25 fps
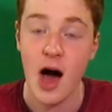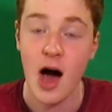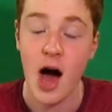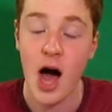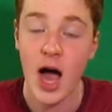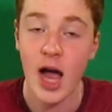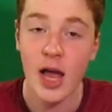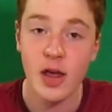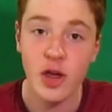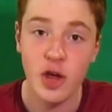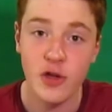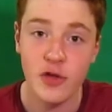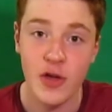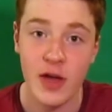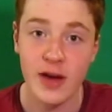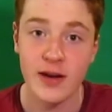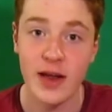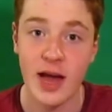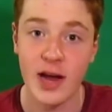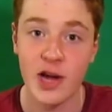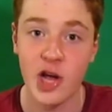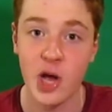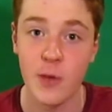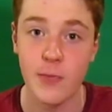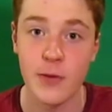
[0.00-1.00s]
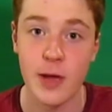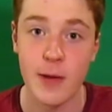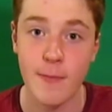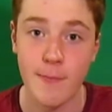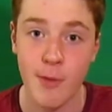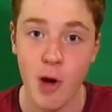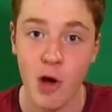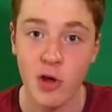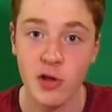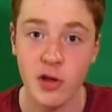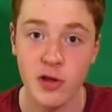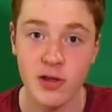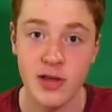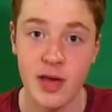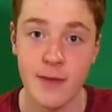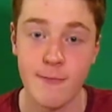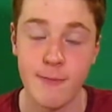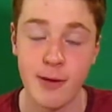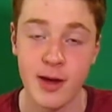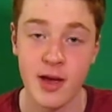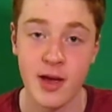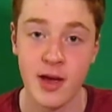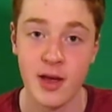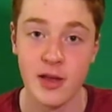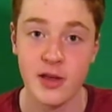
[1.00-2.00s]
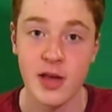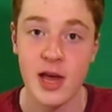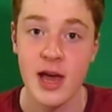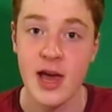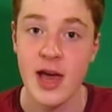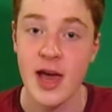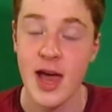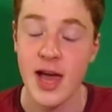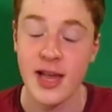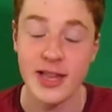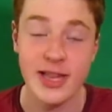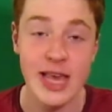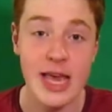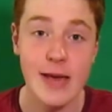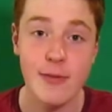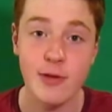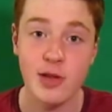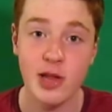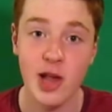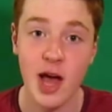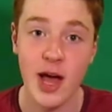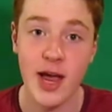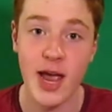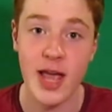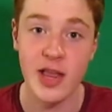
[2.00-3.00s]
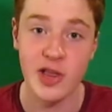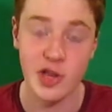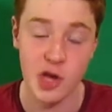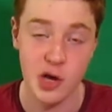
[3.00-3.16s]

I actually think that could be a positive because it seems like in